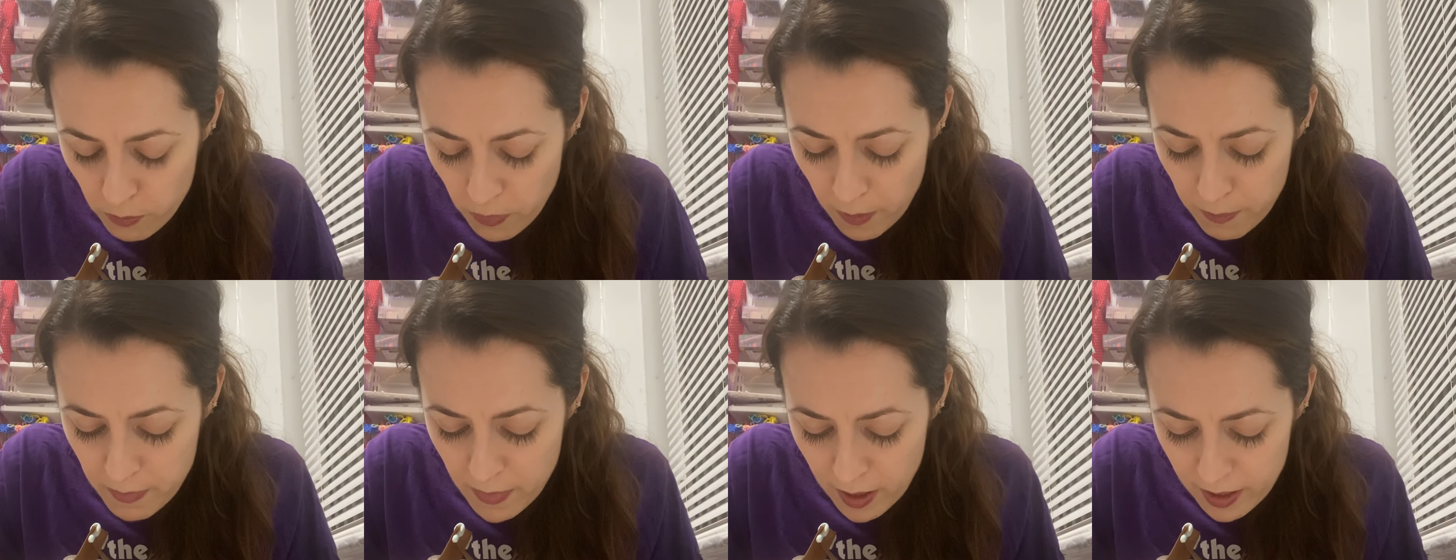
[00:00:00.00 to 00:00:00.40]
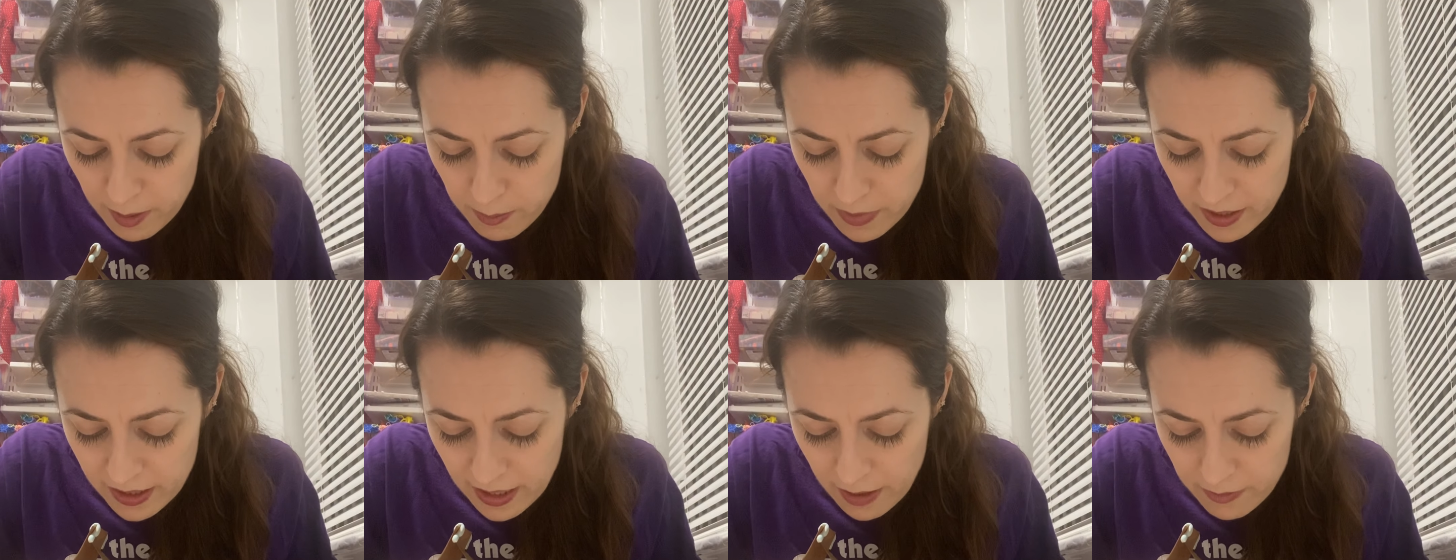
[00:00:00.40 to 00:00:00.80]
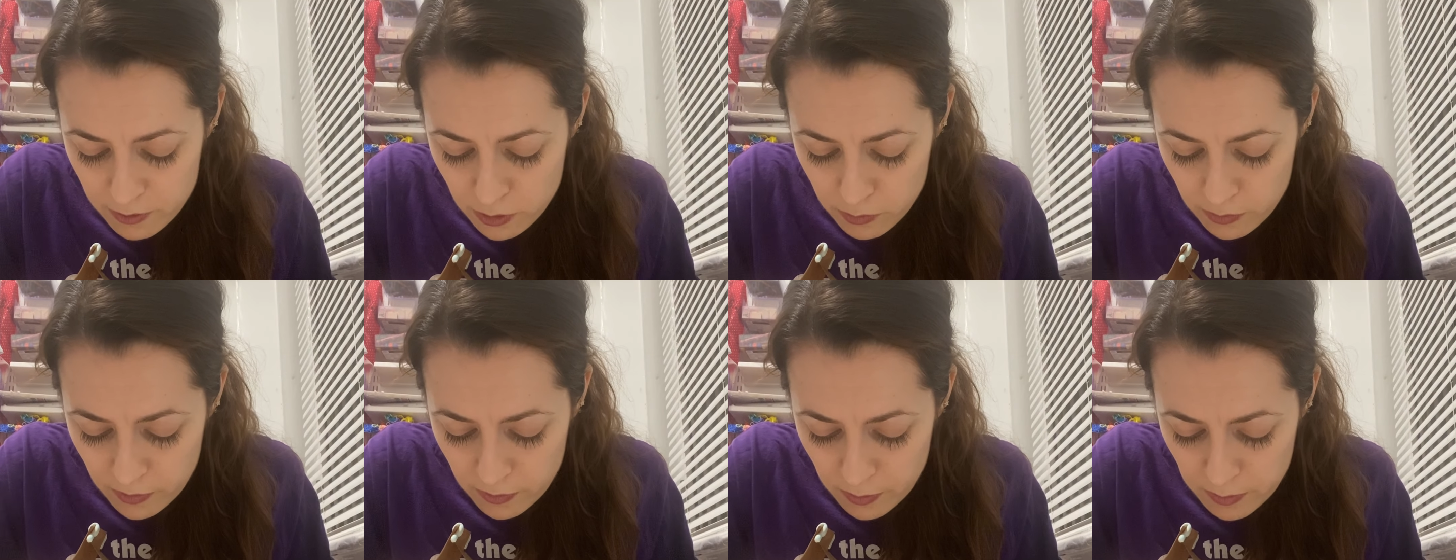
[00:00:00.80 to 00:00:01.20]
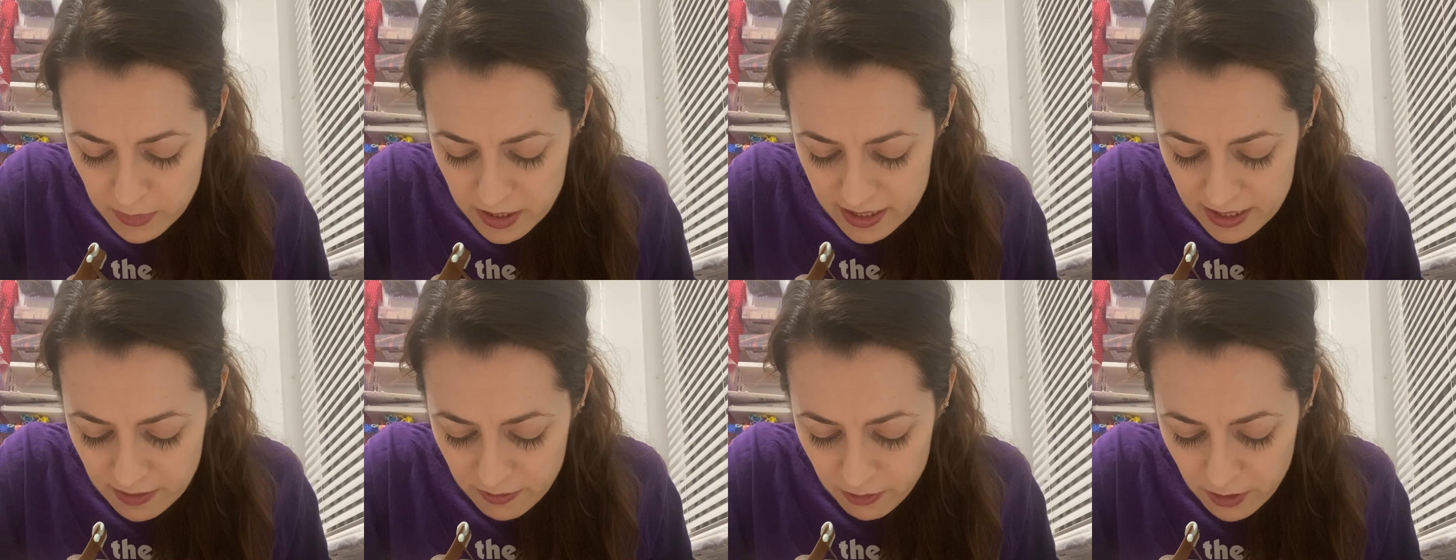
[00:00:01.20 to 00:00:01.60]
might be left over from a
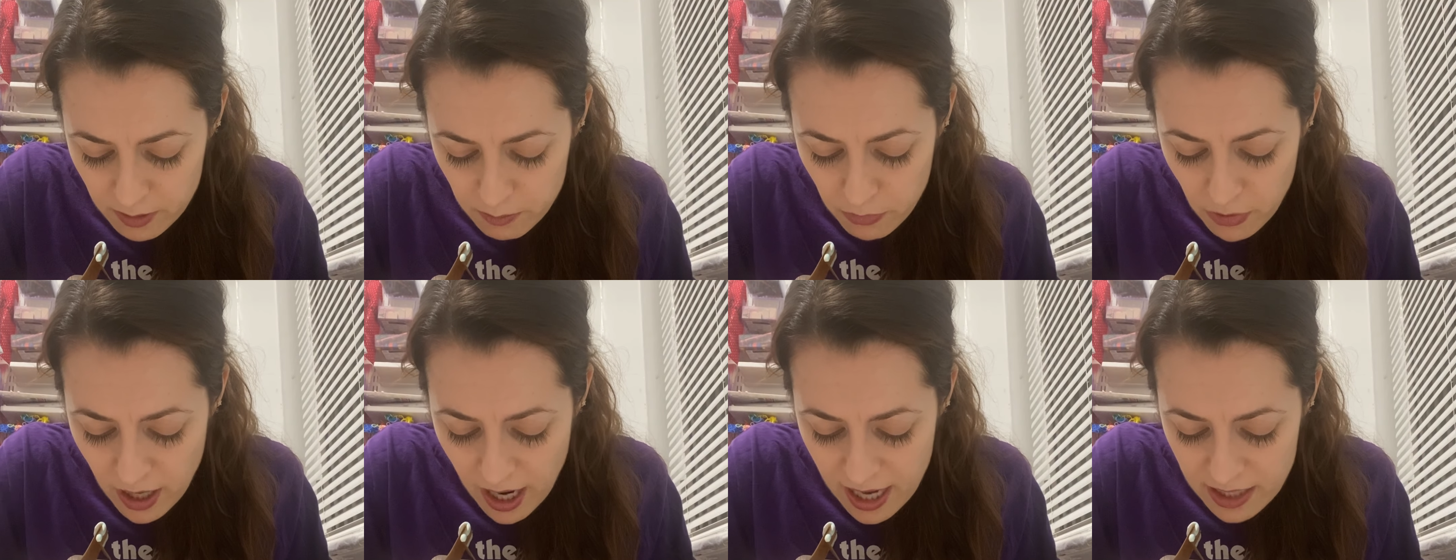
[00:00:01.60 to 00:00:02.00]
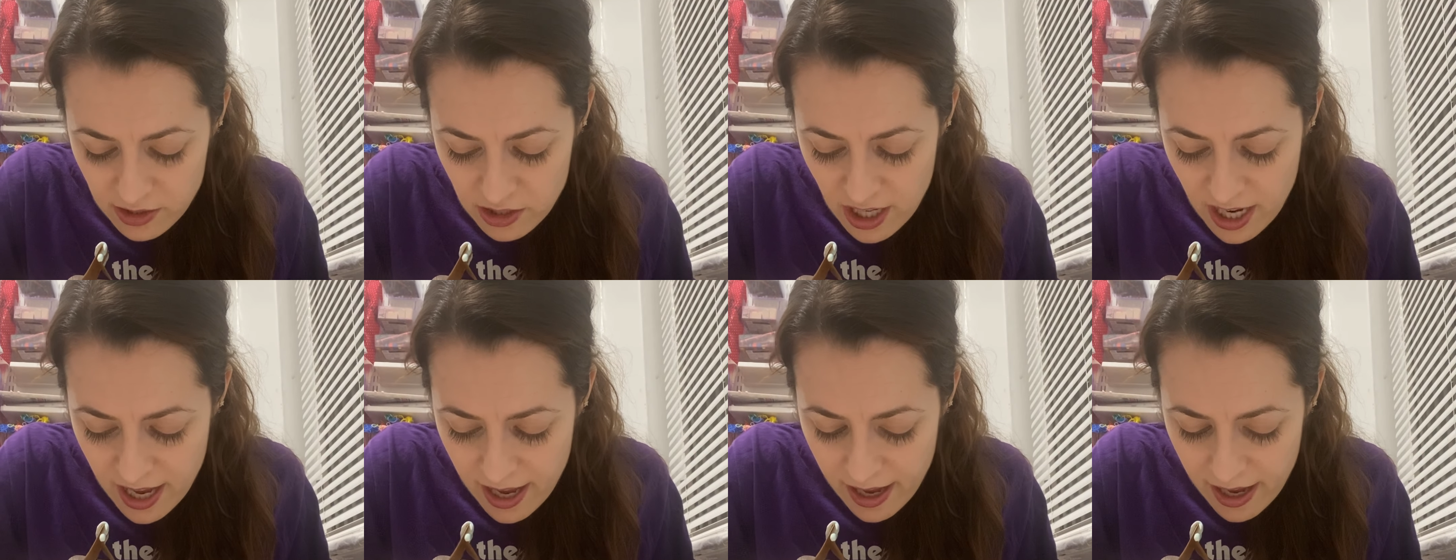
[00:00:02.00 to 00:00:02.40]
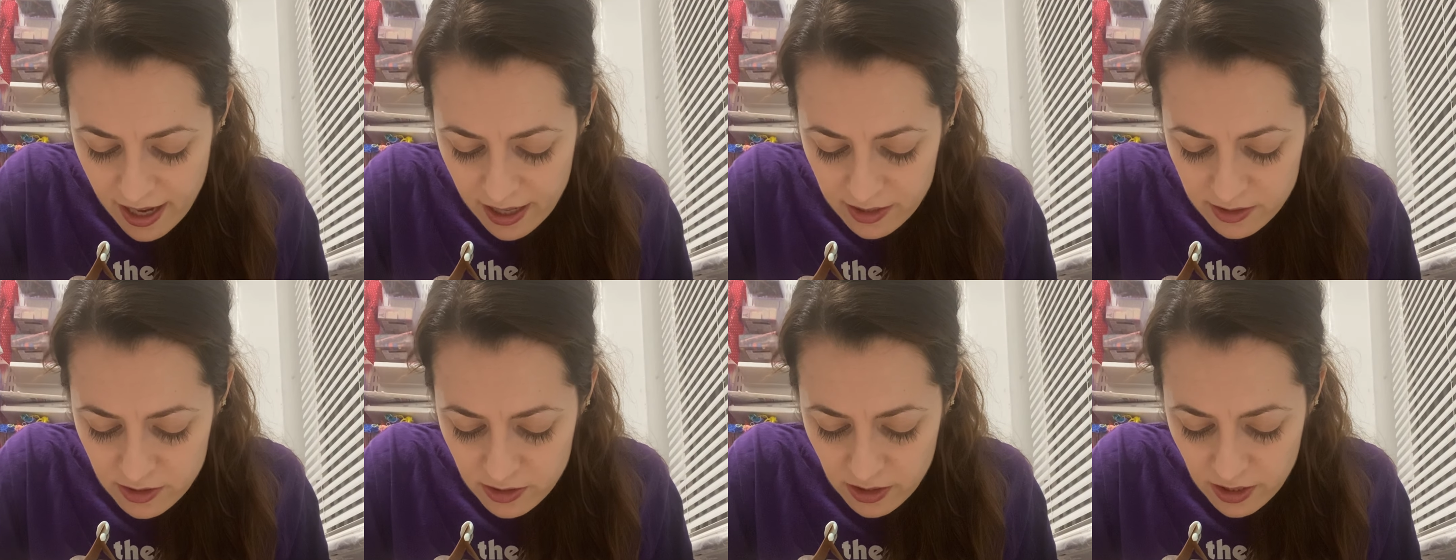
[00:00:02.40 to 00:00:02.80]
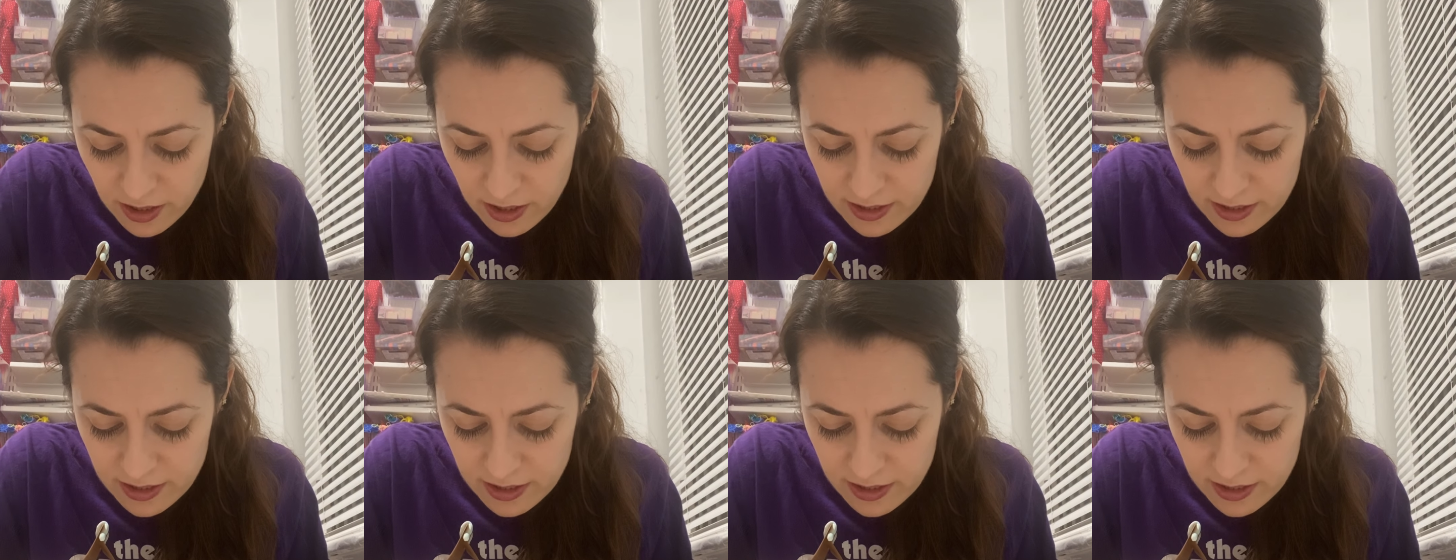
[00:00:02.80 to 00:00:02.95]
different project or